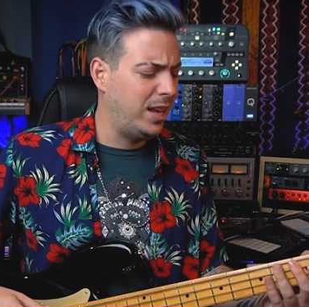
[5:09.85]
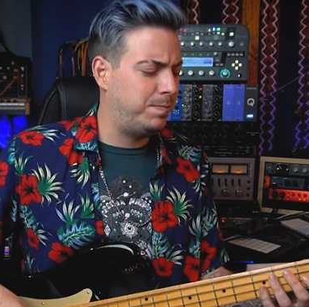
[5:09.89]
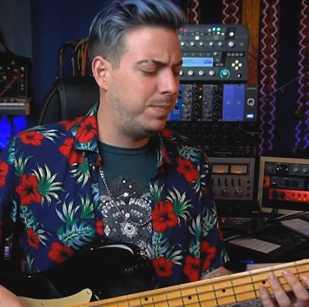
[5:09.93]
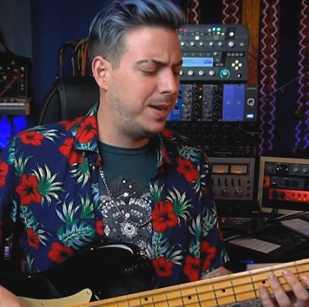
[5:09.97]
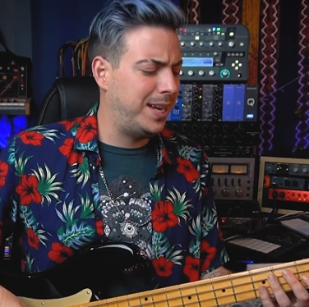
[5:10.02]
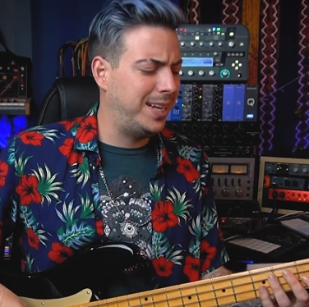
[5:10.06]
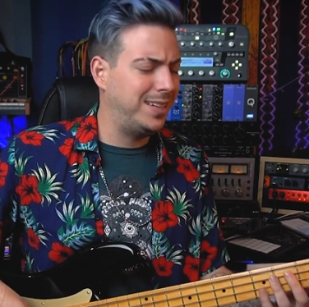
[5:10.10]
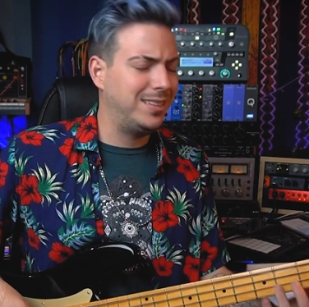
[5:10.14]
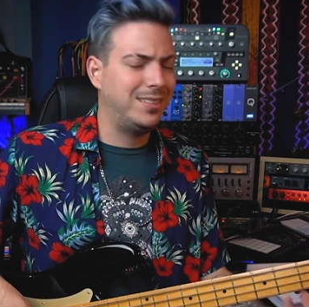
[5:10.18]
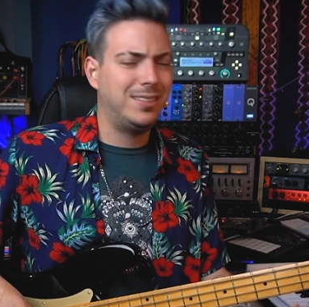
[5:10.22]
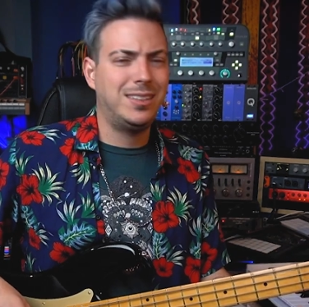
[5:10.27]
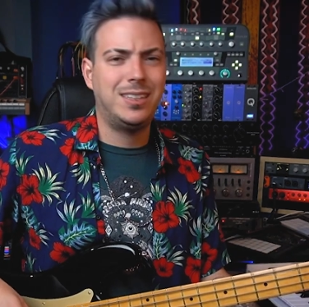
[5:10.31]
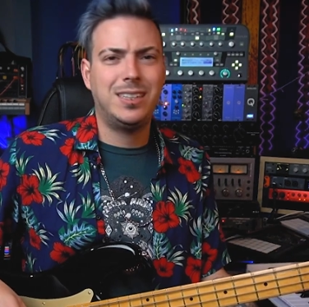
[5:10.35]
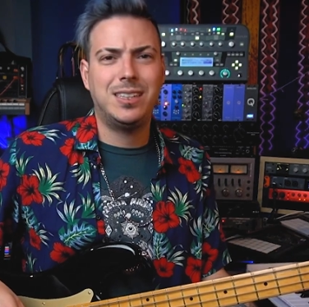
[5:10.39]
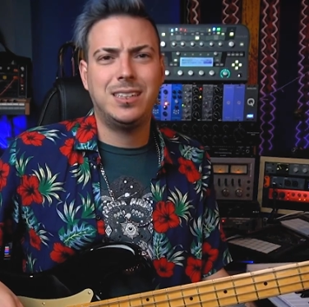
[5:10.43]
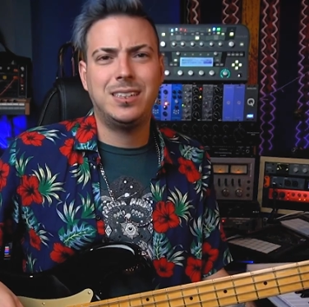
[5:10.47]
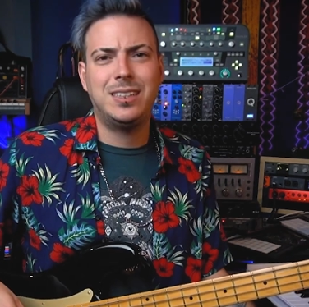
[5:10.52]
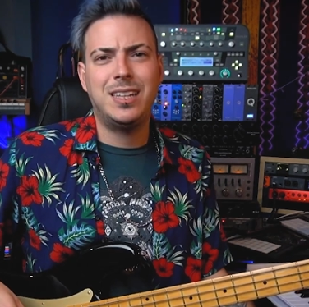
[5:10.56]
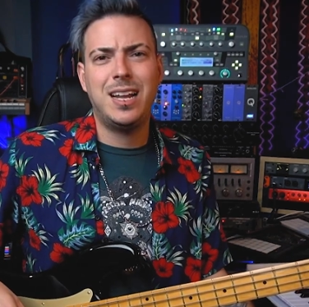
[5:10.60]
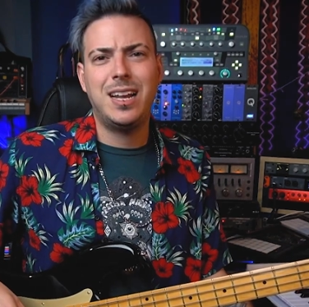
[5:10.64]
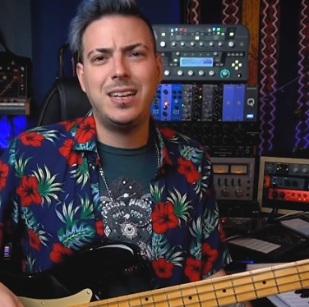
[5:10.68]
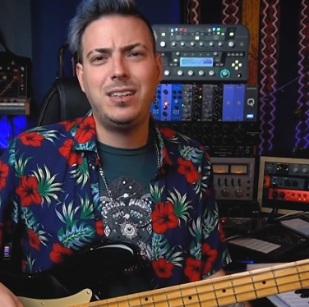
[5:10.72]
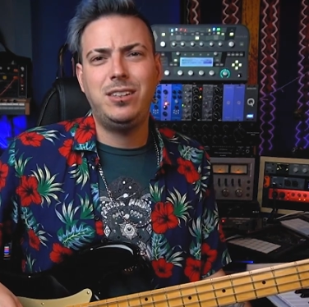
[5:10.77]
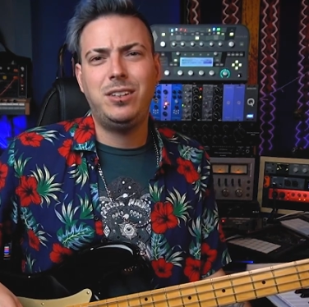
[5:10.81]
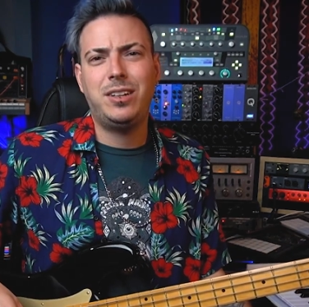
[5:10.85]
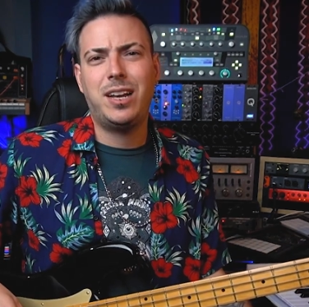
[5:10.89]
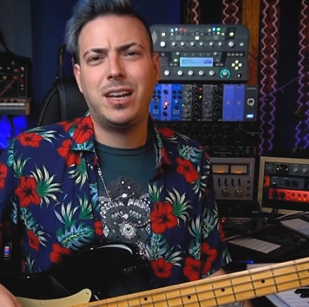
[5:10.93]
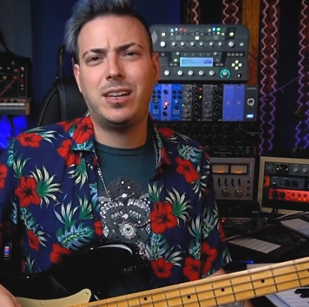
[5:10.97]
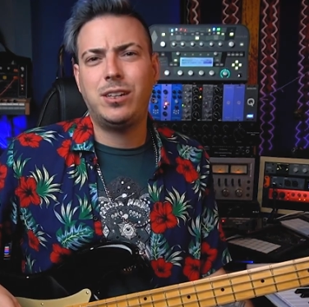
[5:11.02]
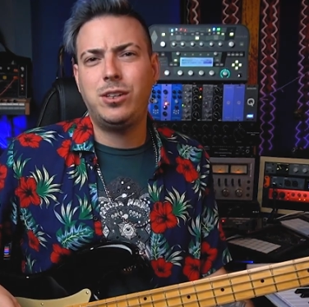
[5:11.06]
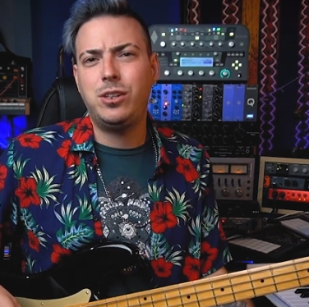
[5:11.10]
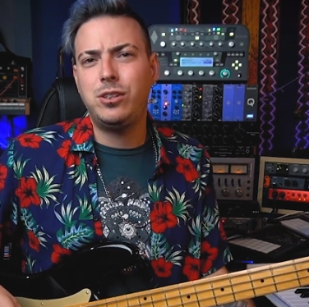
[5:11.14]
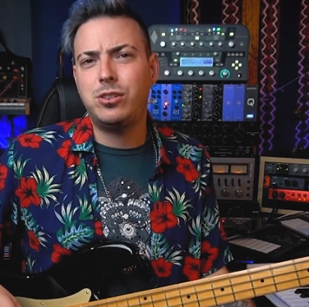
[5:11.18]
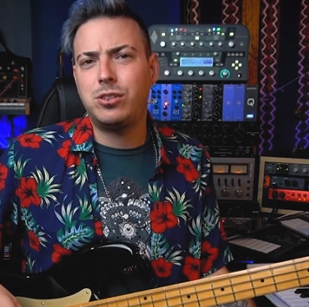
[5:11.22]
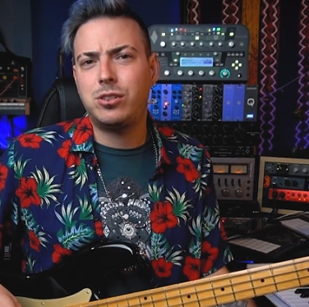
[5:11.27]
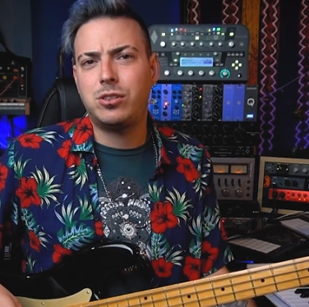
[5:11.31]
but then you
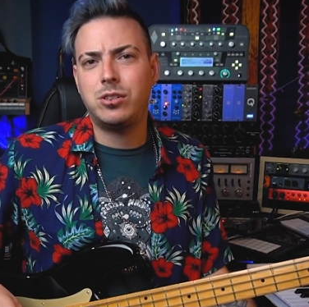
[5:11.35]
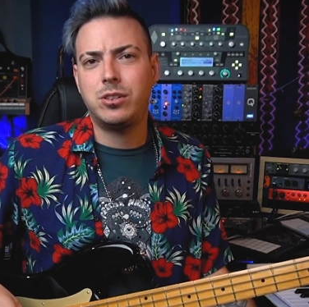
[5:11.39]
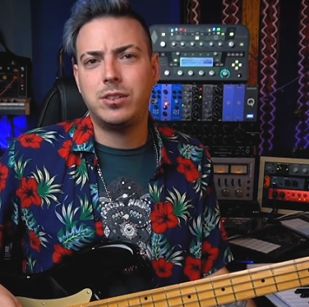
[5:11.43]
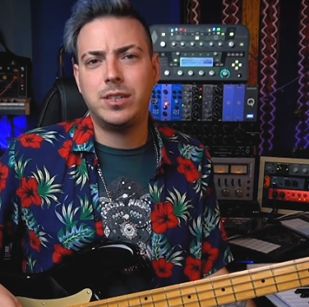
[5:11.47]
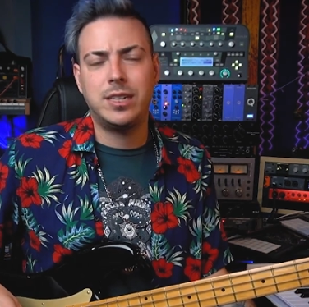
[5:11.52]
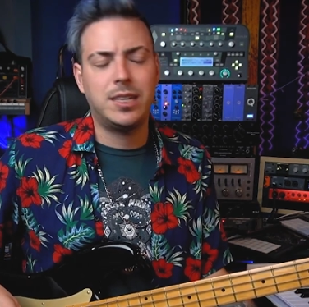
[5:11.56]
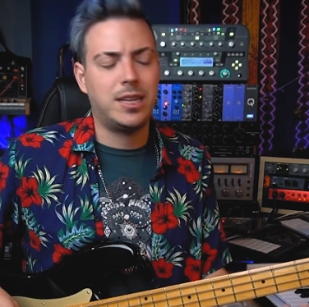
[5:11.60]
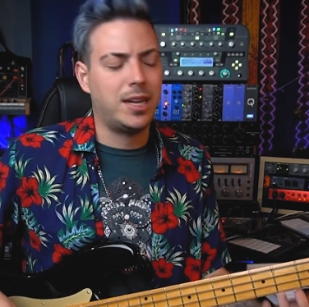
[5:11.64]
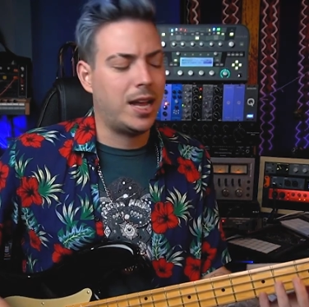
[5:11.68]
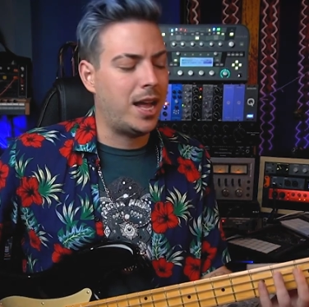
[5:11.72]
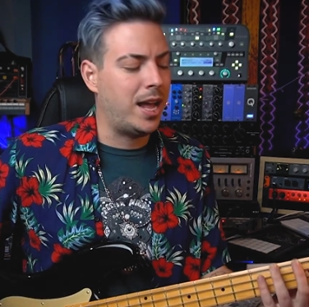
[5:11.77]
get used to it,